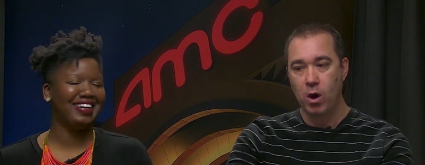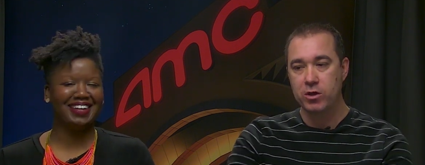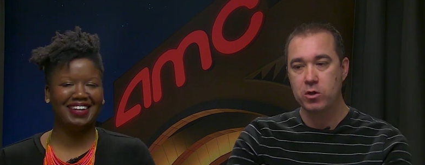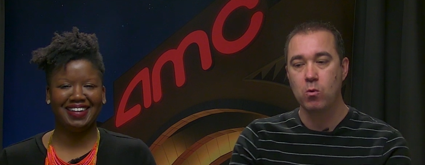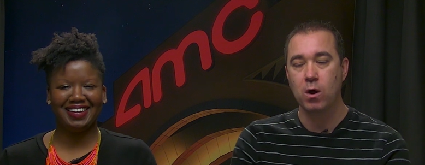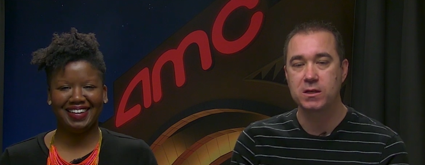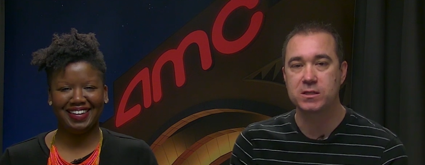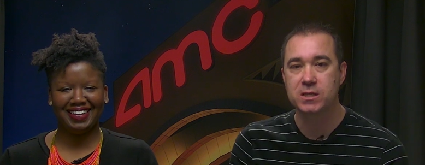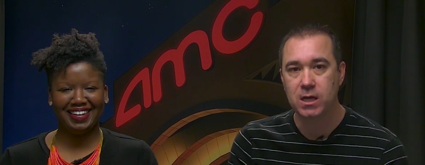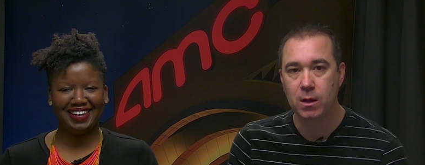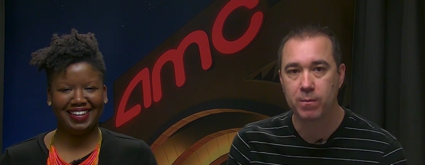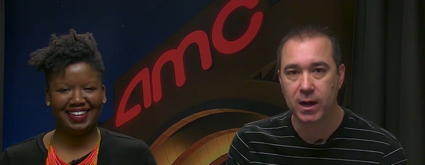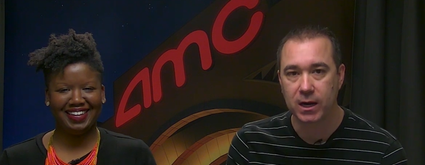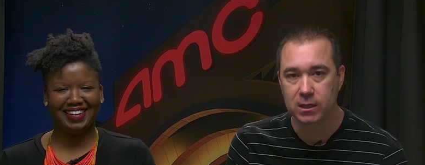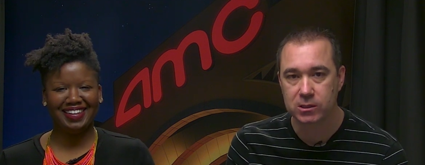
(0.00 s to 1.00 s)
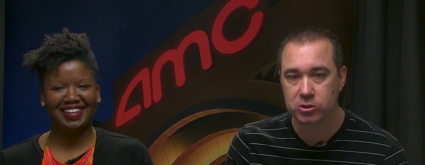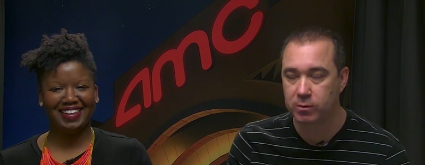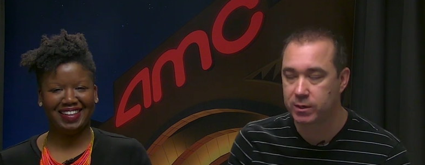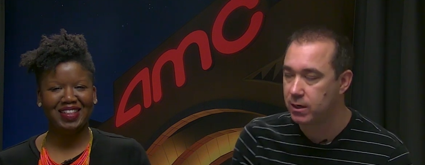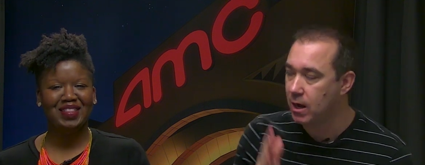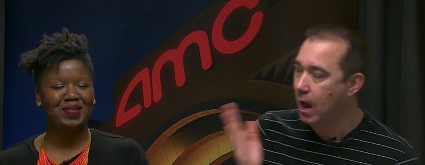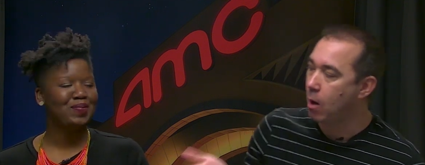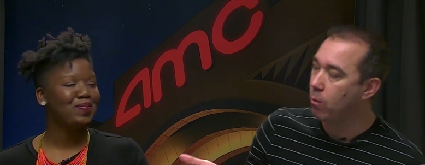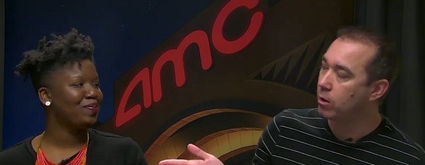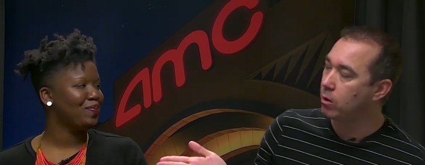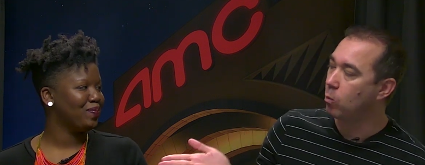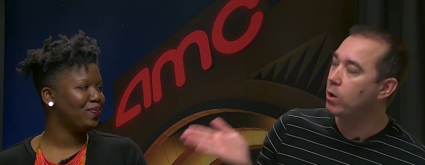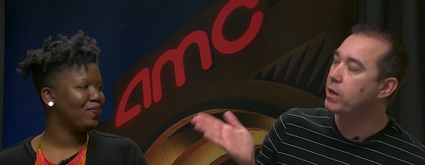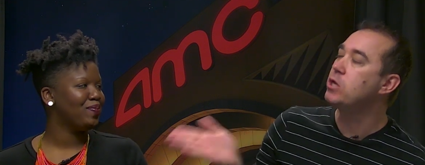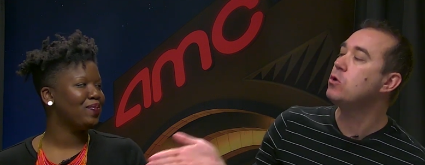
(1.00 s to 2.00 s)
Speaker 1: what you want to see come back to the screen. I want
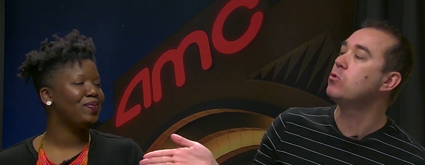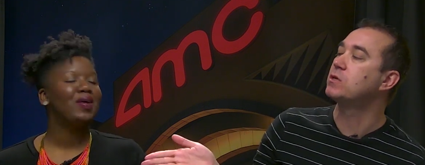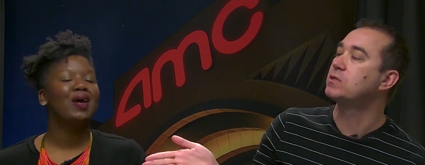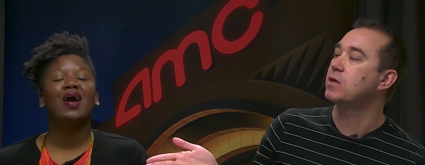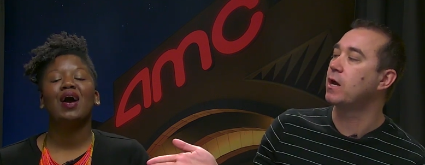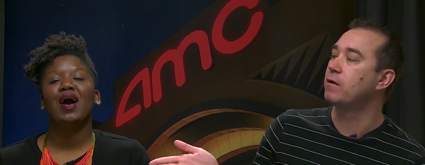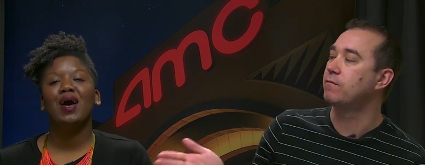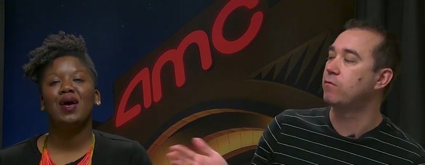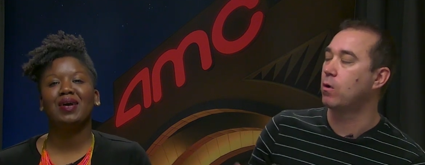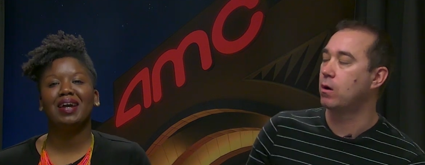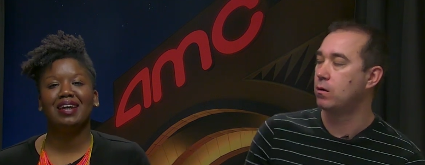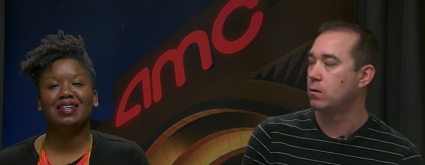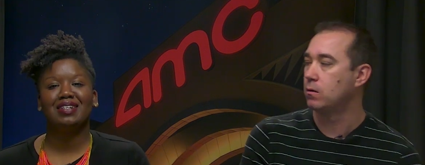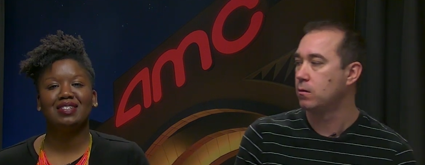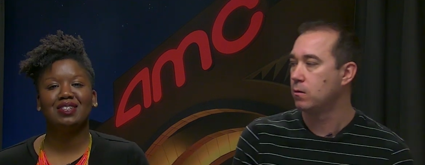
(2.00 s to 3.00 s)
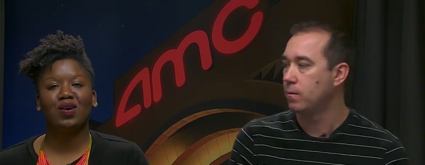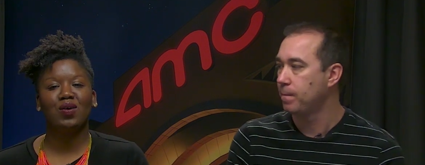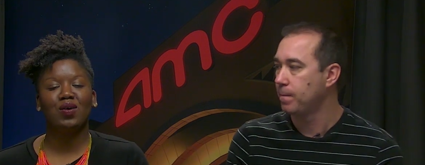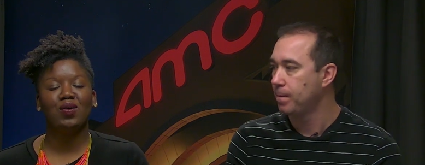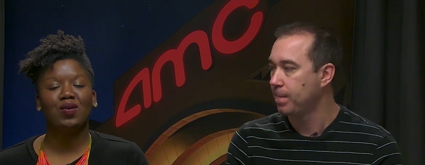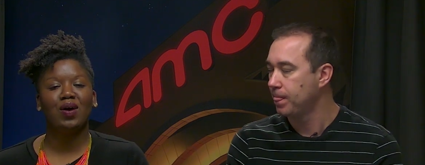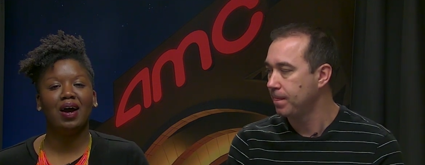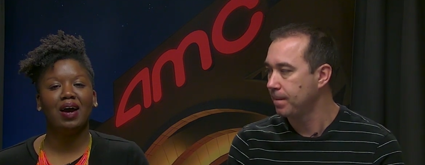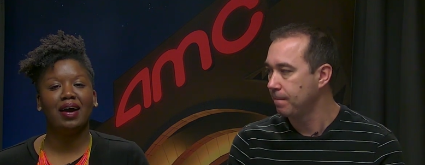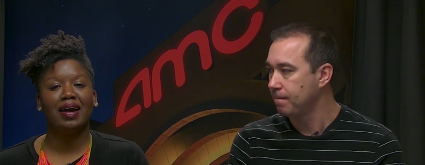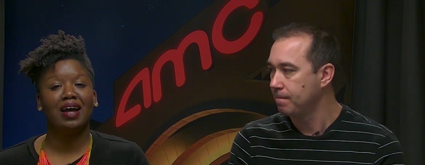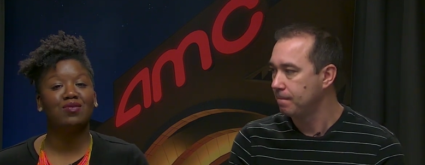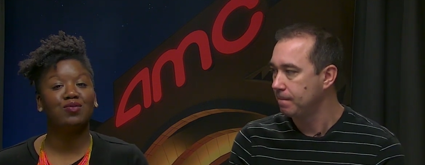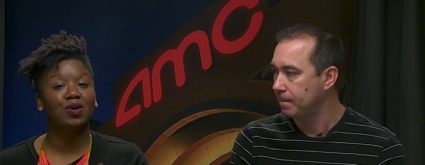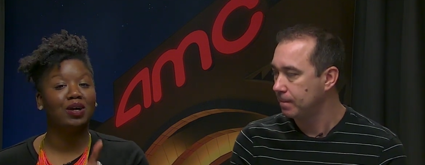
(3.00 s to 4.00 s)
to. What are you excited for?
Speaker 2: Okay, so I
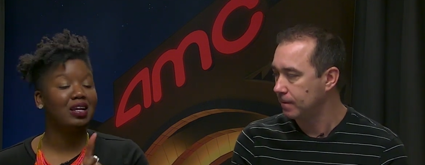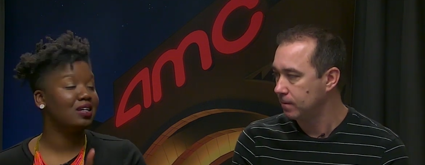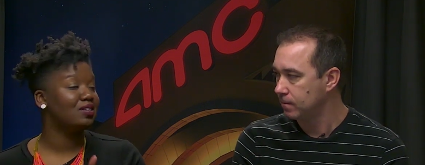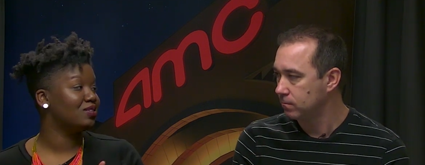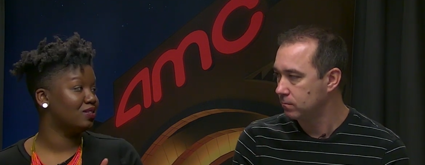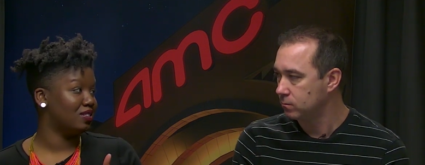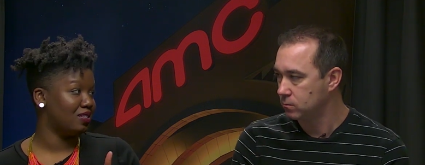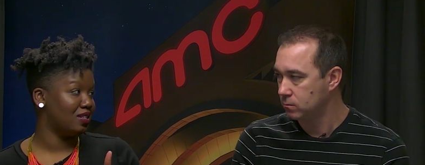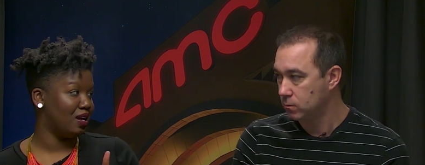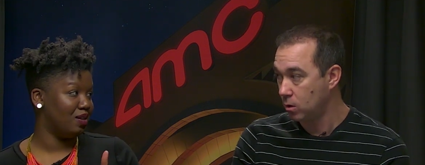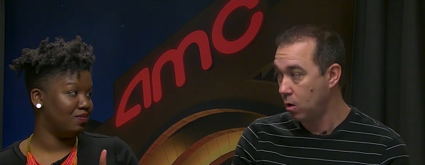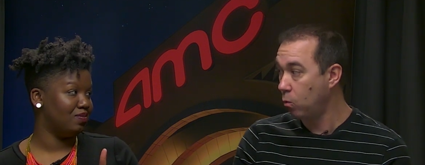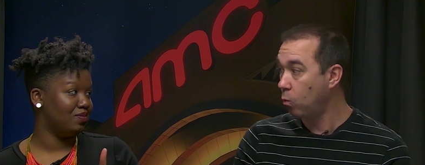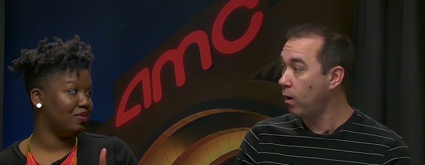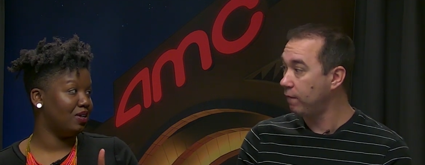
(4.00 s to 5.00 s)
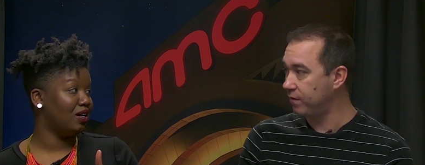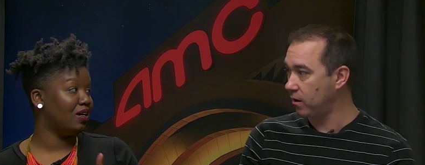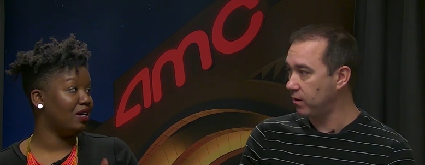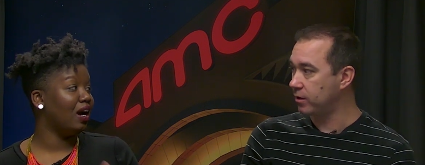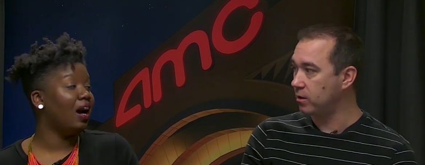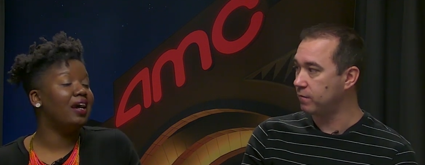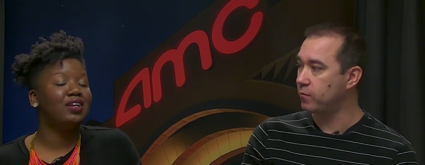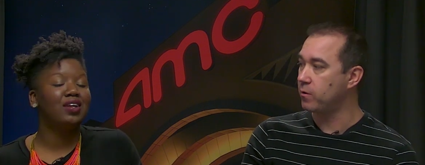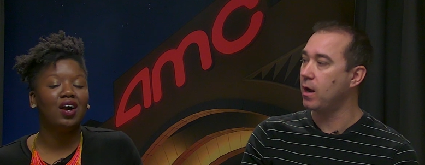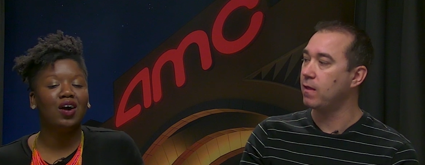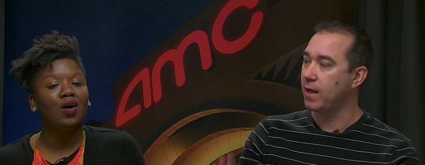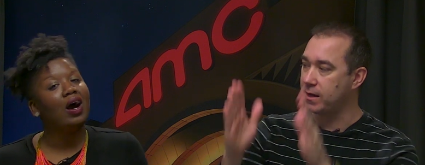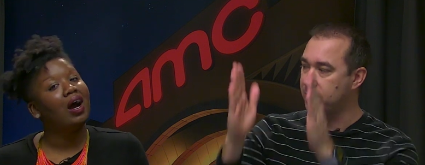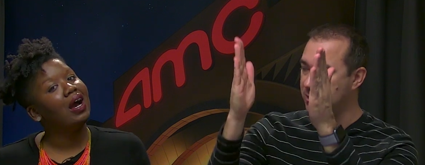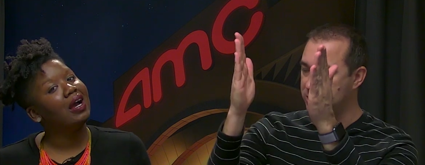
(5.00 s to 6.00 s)
have one answer this time.
Speaker 1: Well, very good I for know, you. I
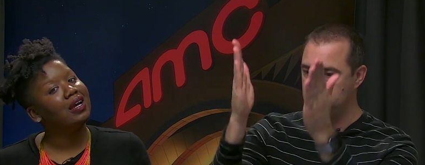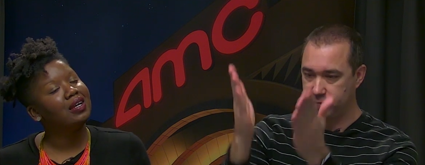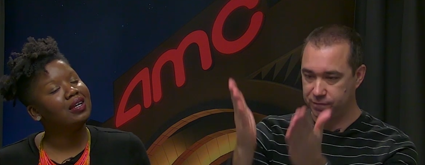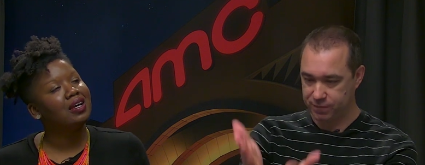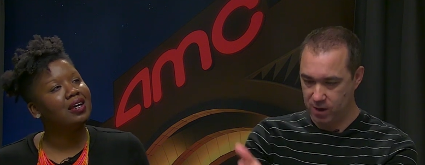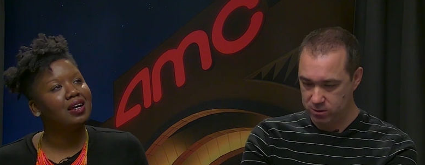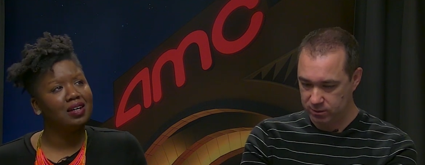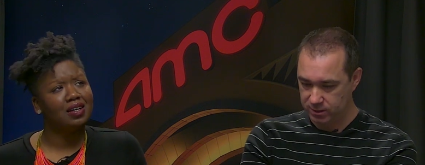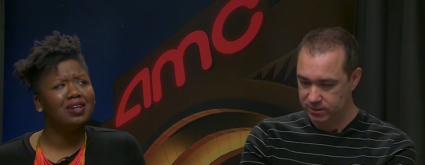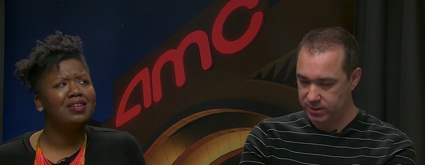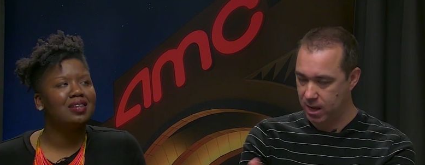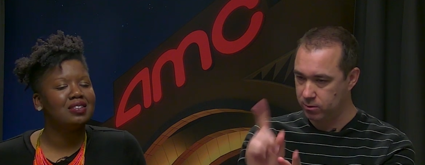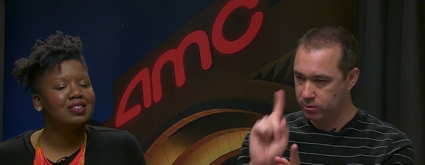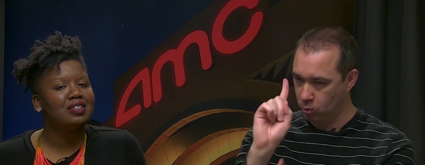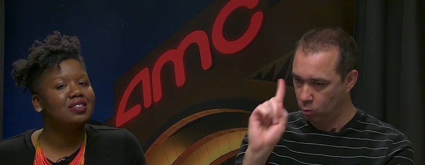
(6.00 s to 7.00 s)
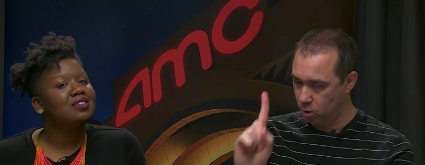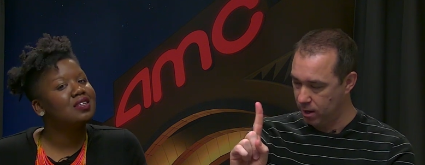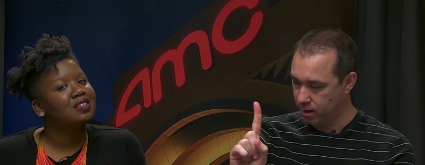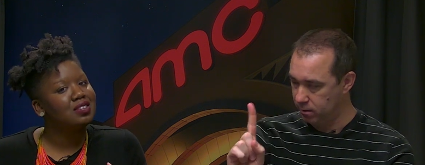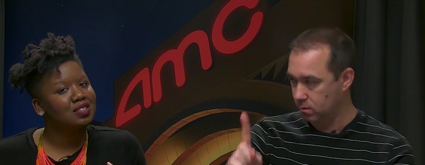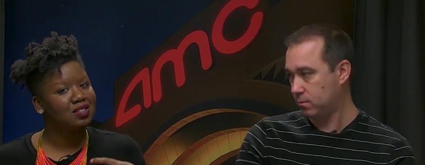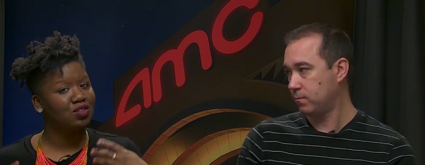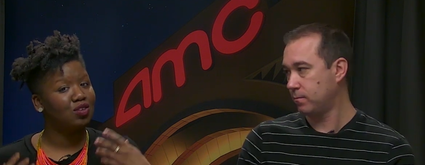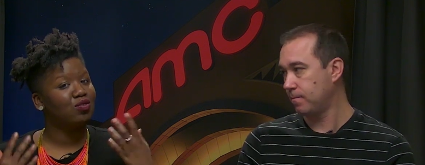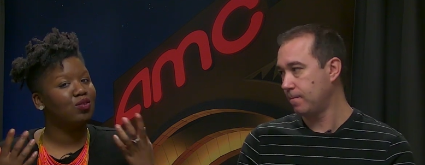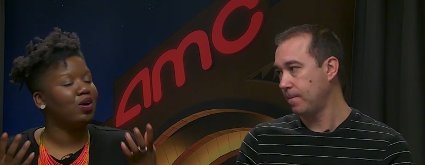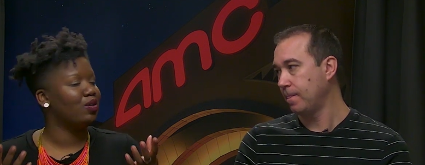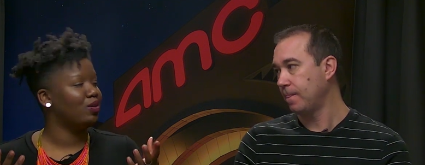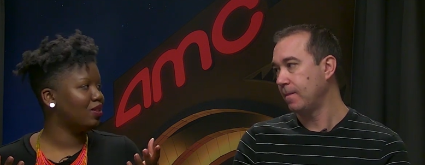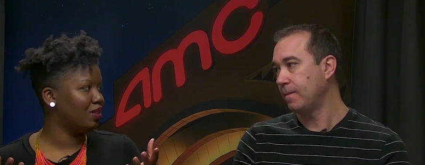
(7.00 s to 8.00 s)
like that I, you funneled it down to is, one. This is
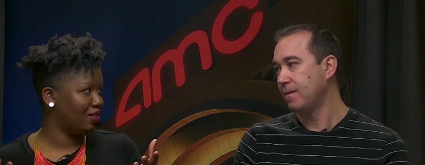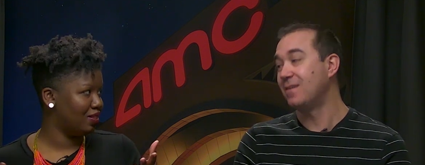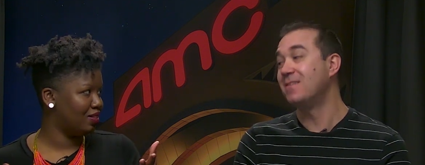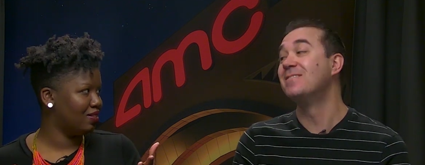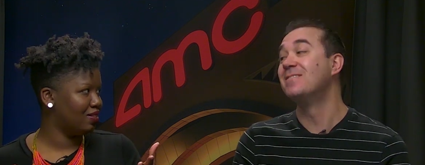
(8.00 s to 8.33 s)
Speaker 2: growth.